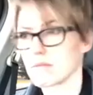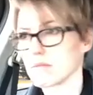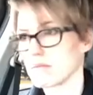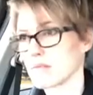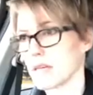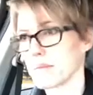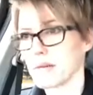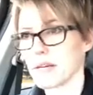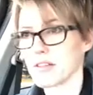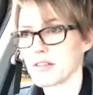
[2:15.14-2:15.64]

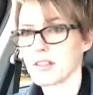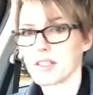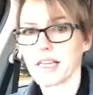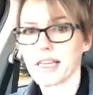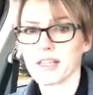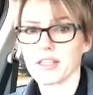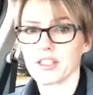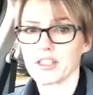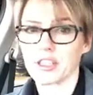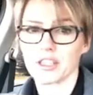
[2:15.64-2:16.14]
A month
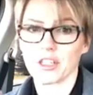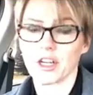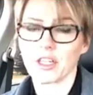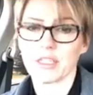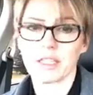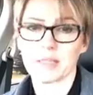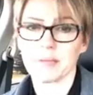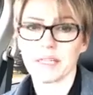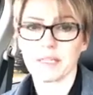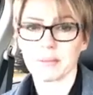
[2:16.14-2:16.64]
later, you're not
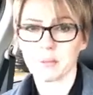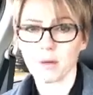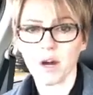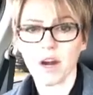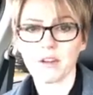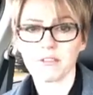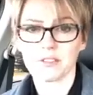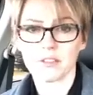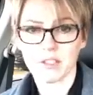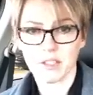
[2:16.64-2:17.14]
going to make a
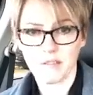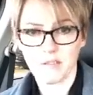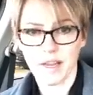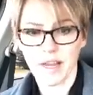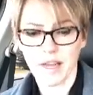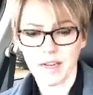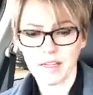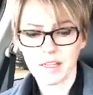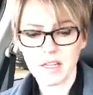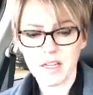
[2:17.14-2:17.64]
profit on
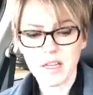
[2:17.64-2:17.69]
that.